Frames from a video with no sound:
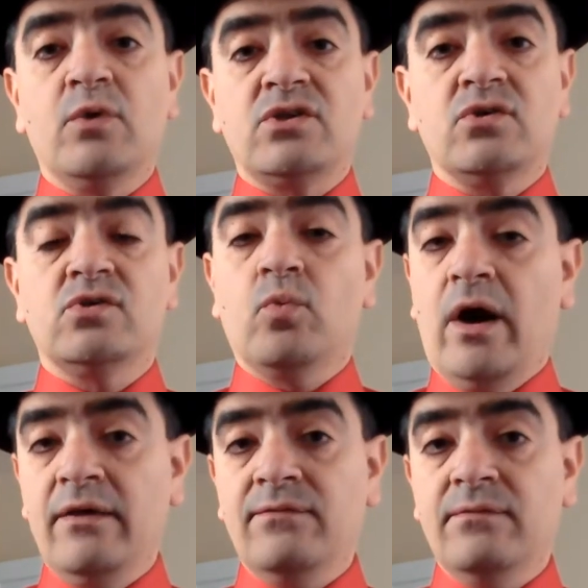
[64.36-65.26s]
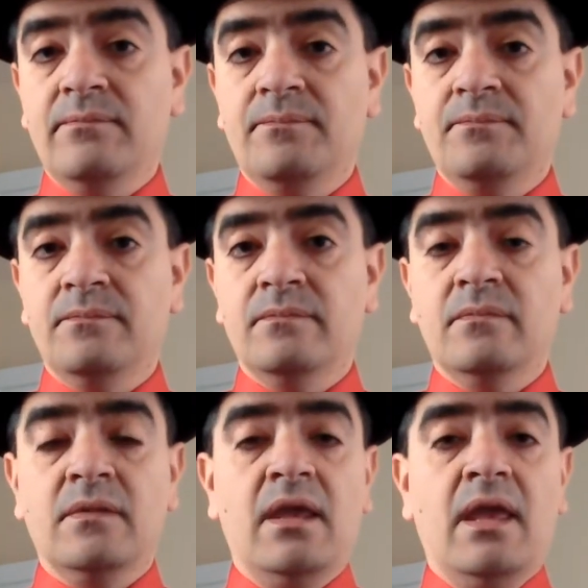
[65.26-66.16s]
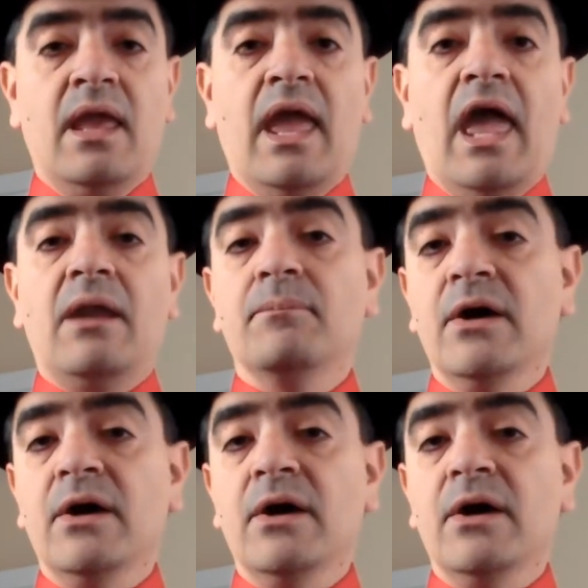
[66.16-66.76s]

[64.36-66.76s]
Richards' wife, and